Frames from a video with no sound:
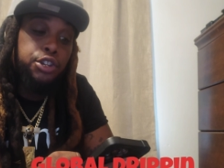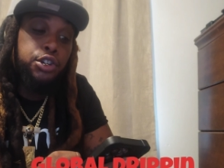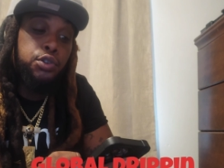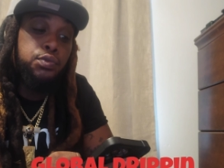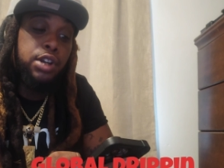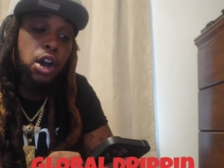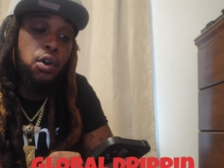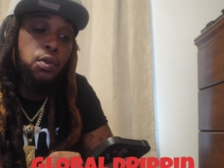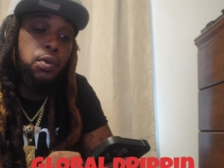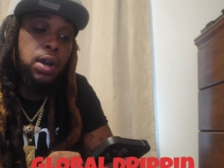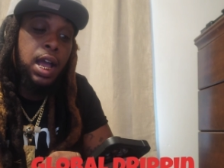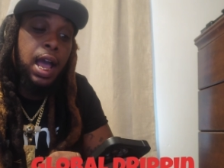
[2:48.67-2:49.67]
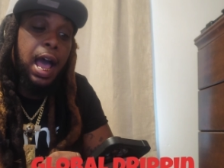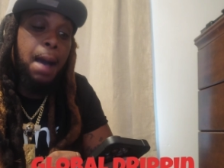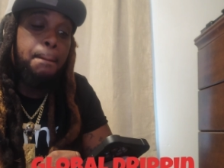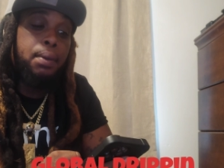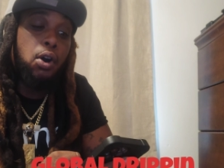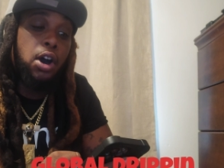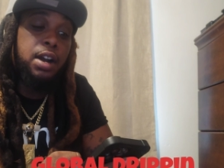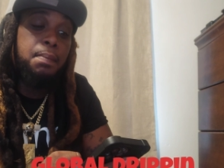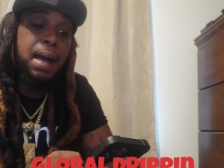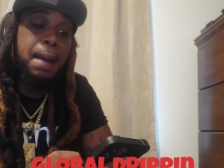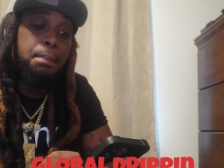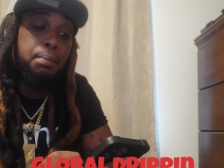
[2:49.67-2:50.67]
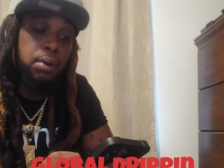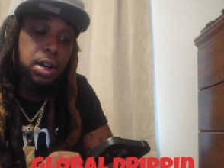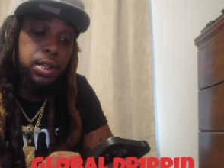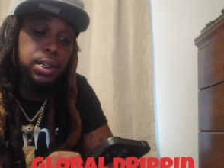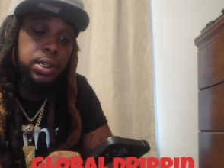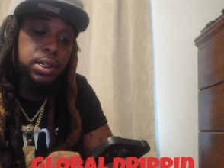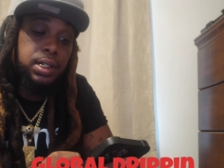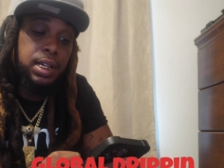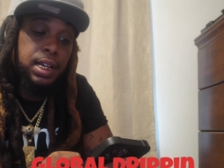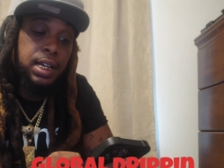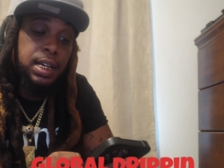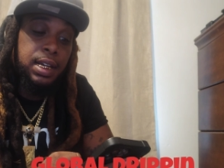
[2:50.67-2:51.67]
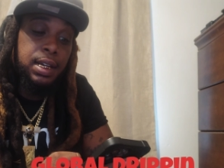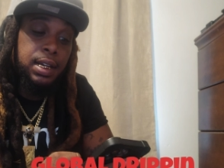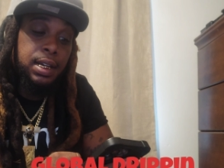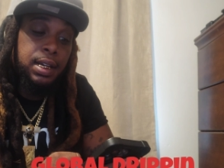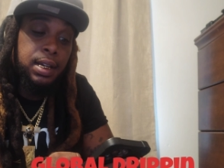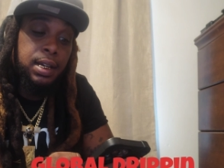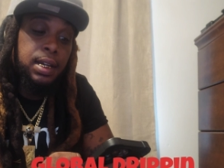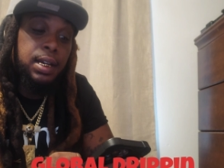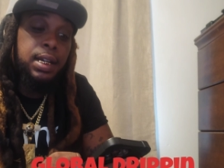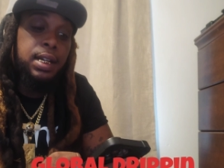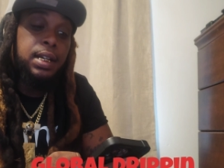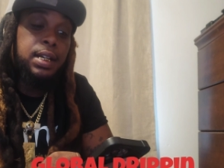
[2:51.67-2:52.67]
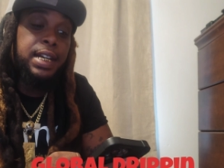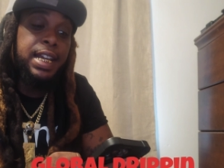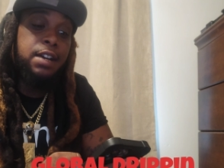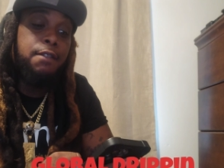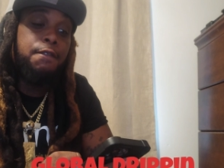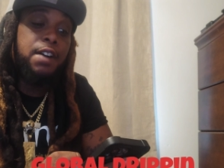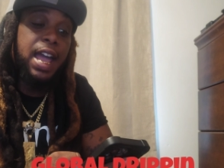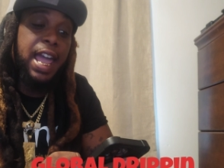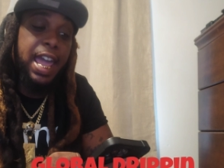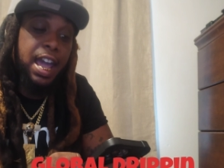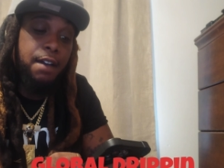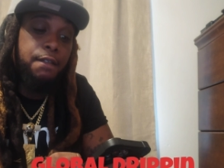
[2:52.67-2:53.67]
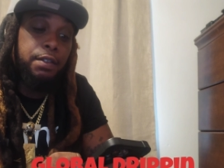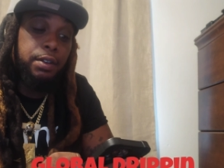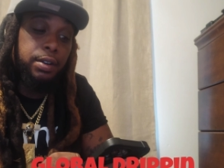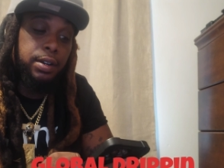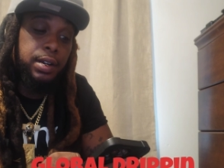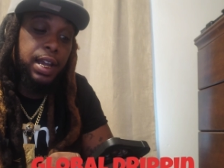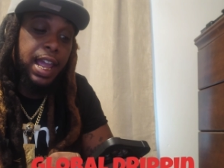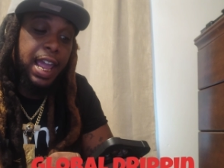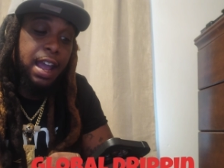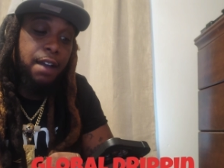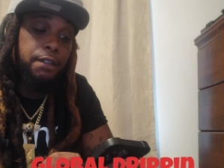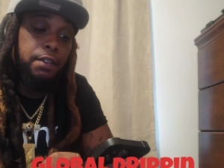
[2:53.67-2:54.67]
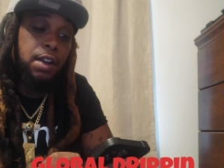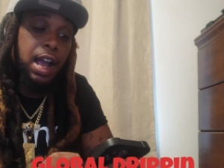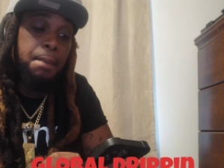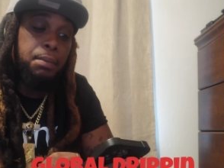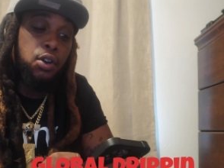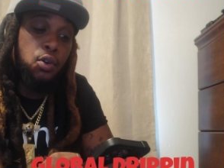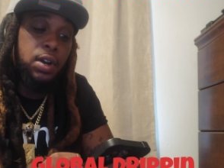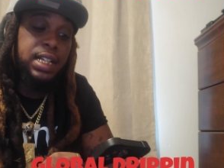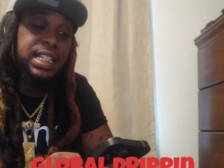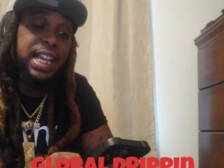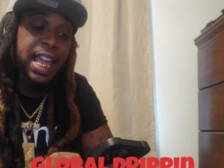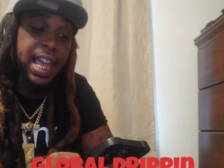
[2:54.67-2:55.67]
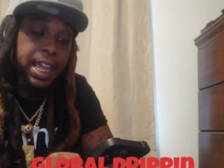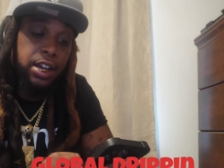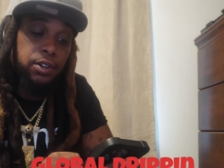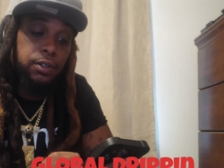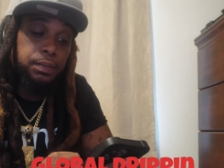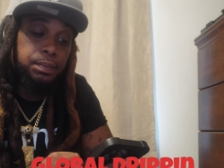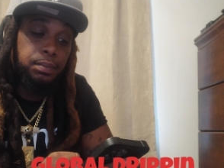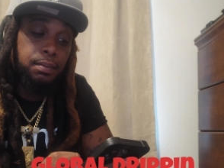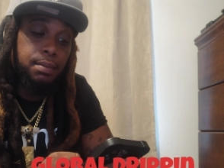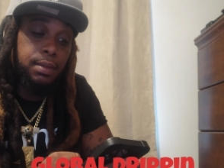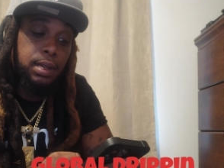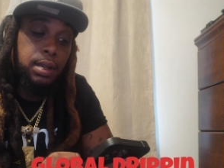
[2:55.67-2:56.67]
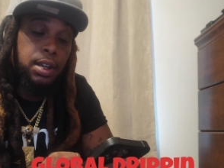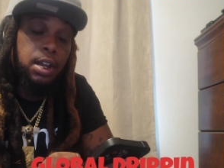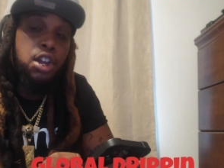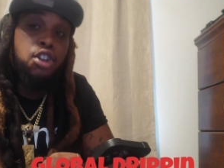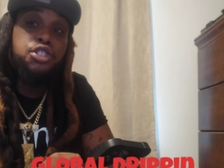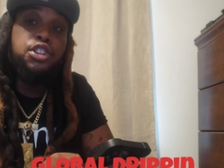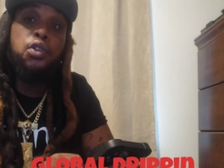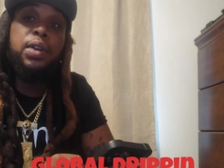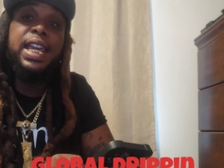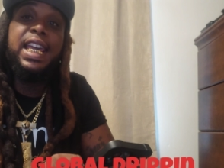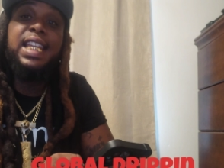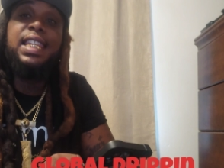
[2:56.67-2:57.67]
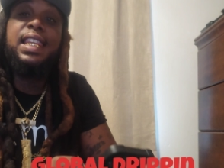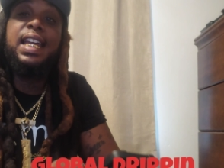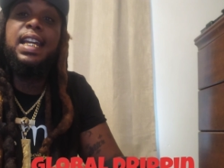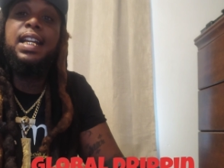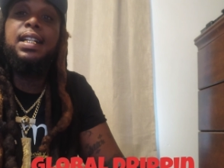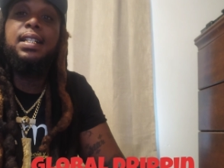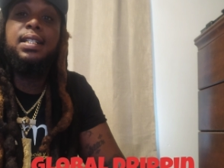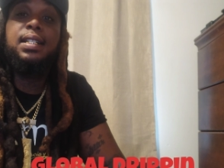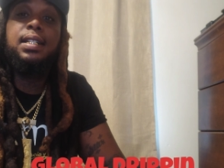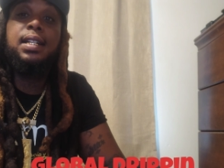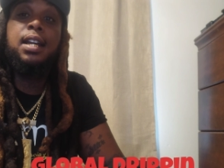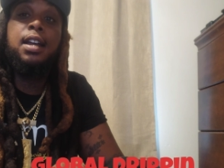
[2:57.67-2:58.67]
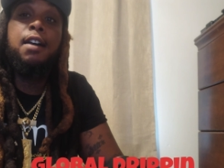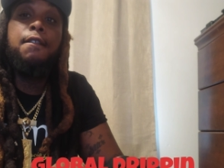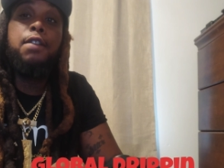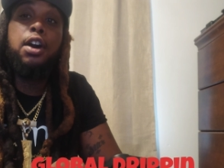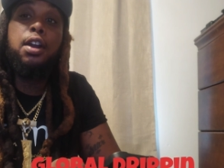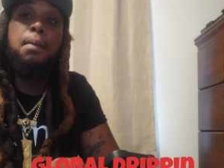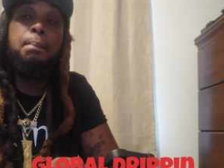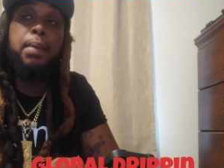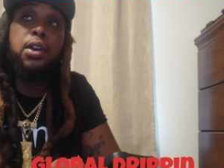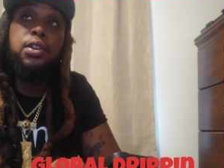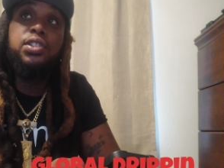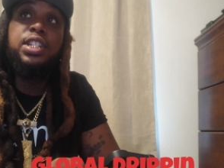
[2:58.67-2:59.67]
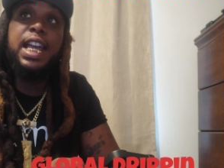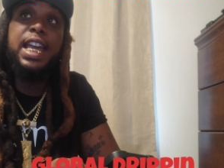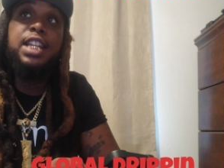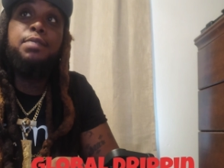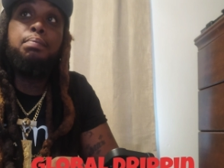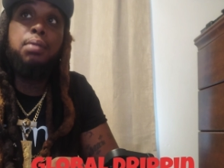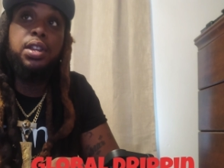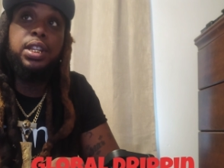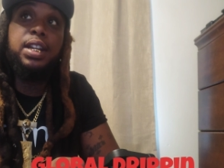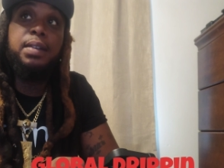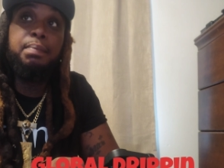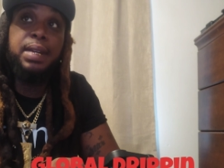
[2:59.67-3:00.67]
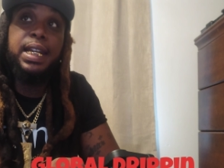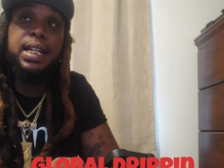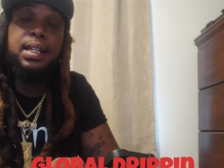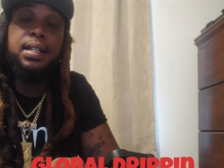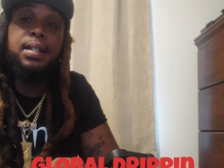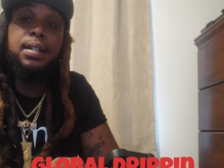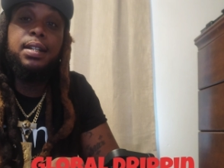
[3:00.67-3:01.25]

You know I'm part of my brothers. Them forever, ever, I'm going to hell. So he thinks for the murders that his brother committed,